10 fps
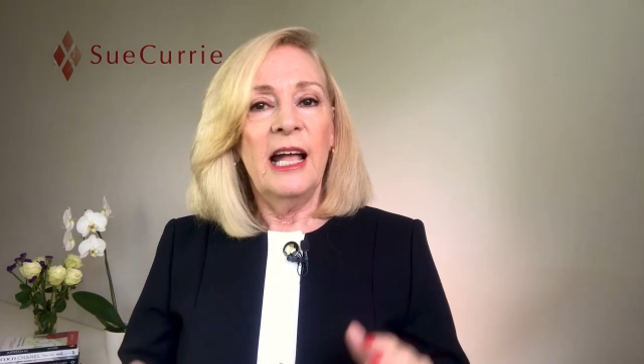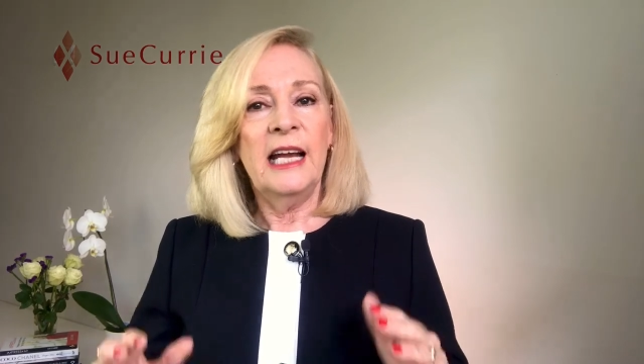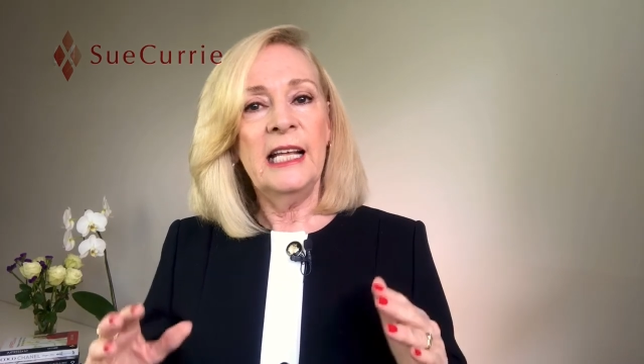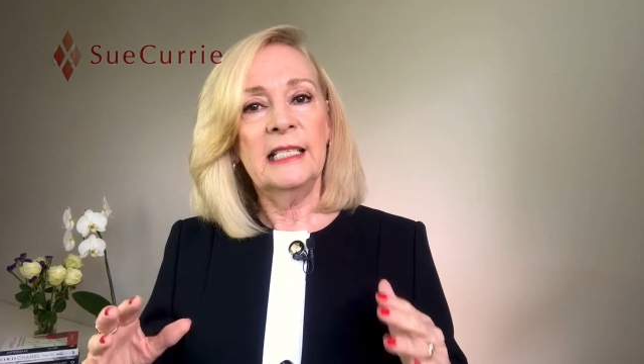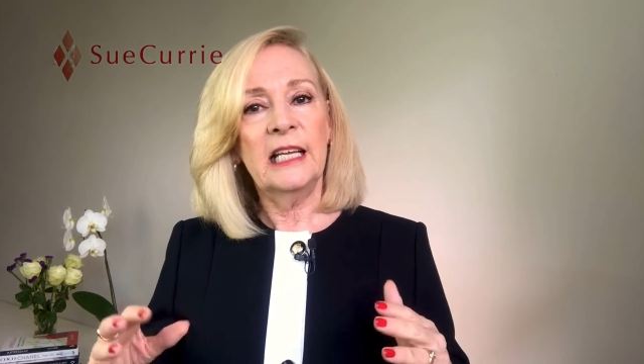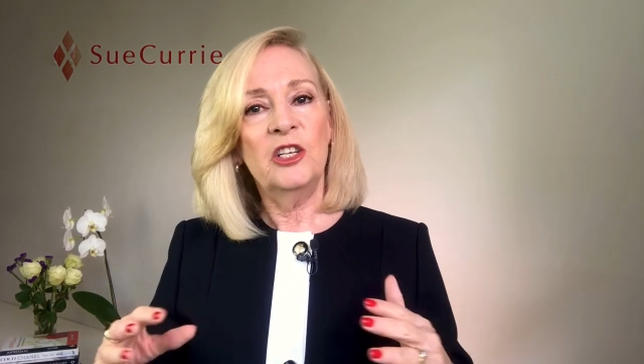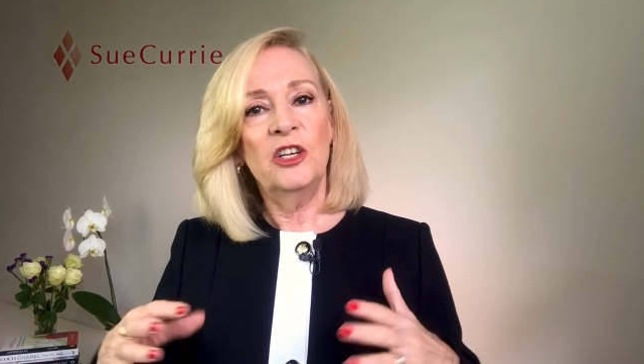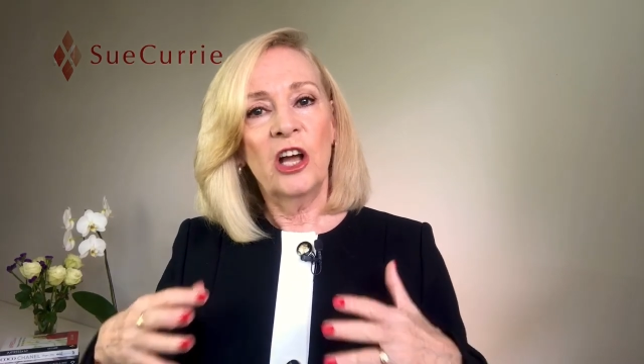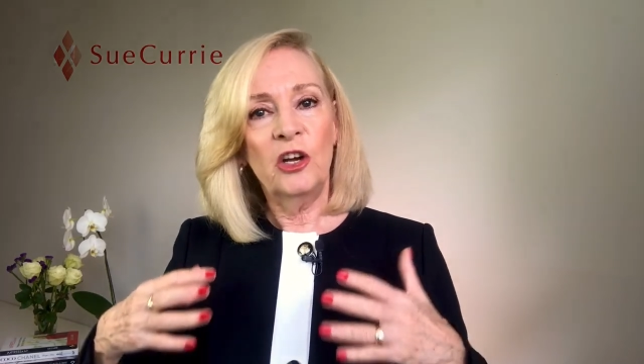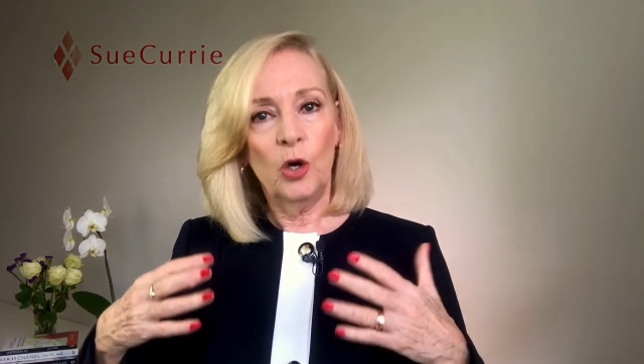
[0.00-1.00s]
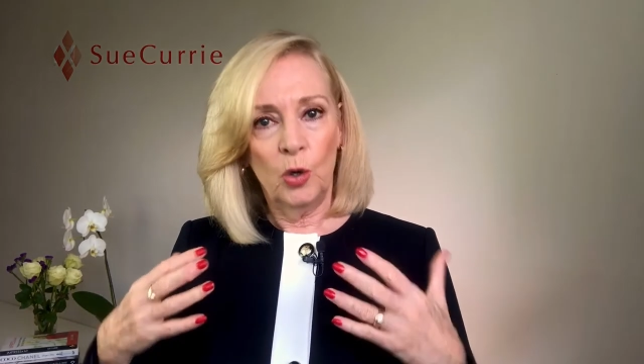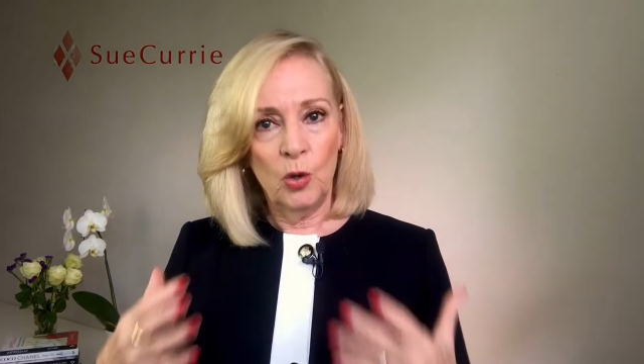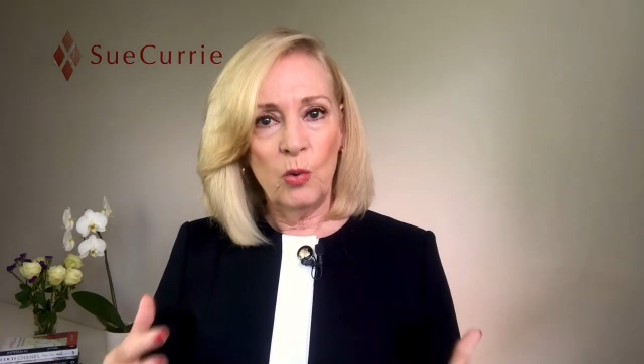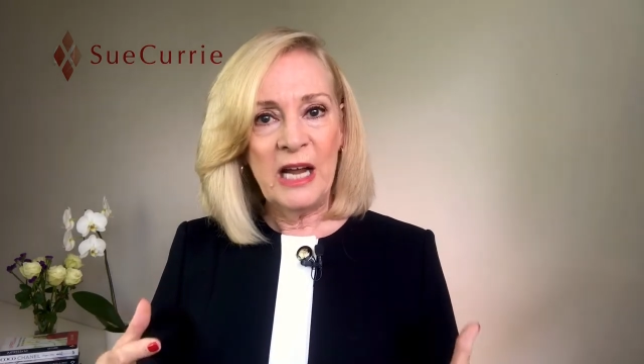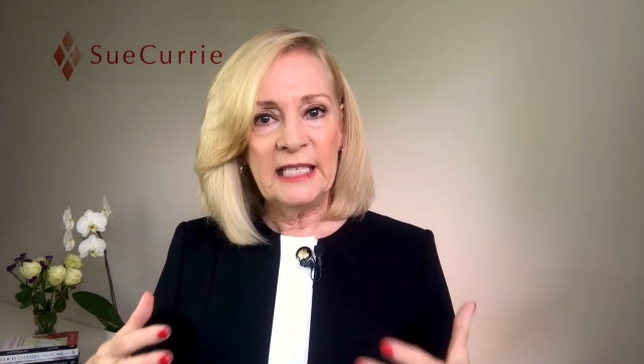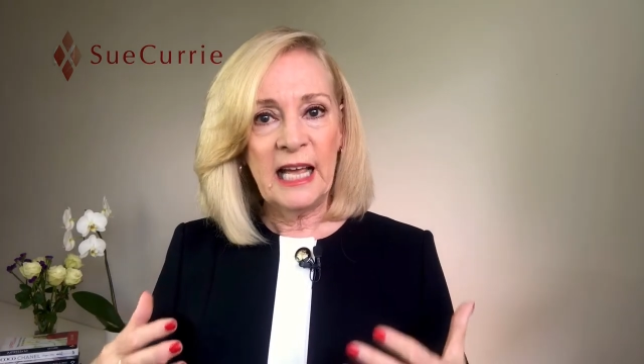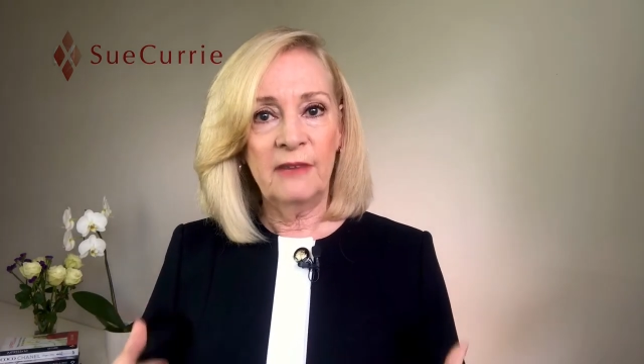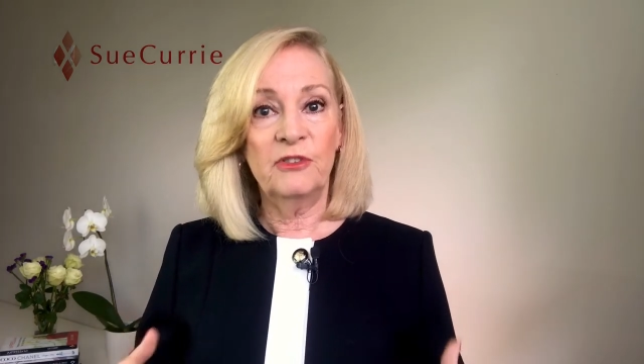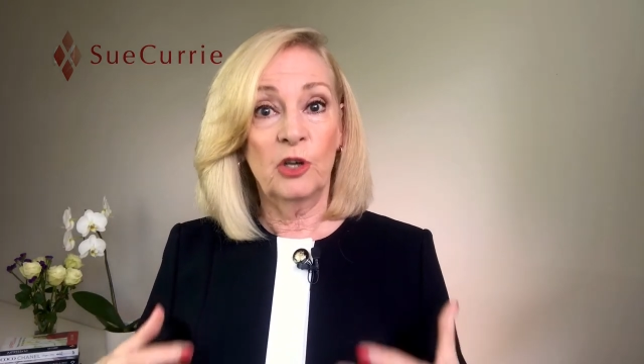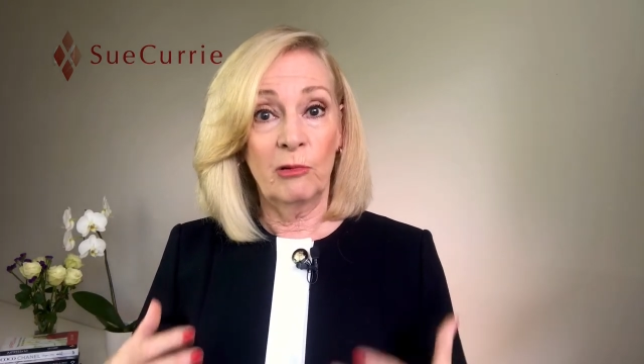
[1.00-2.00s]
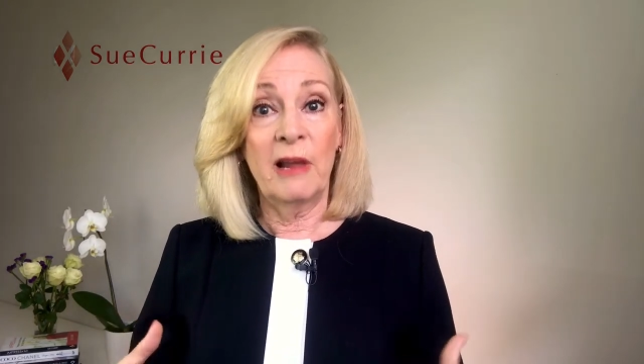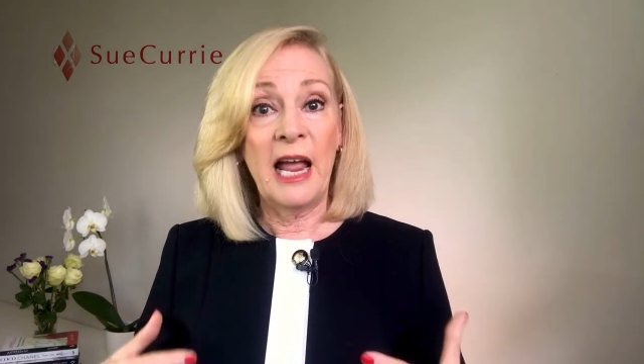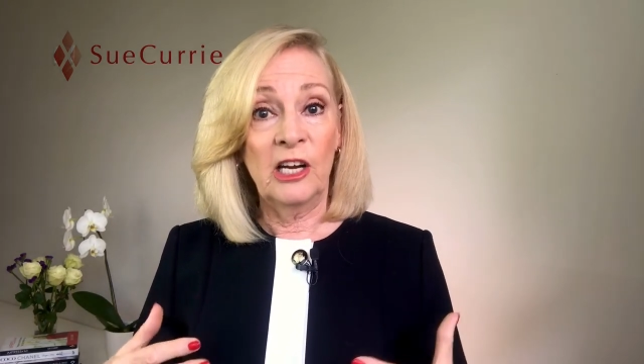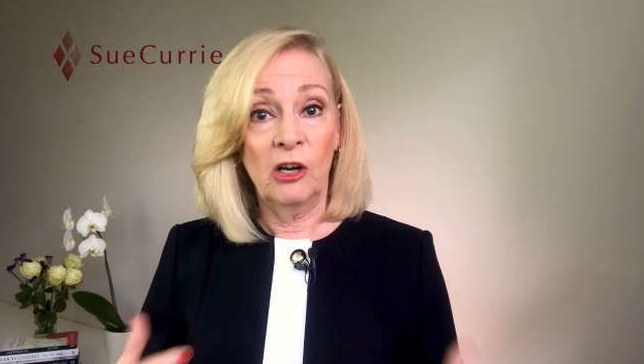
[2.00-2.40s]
and he said you don't always have to create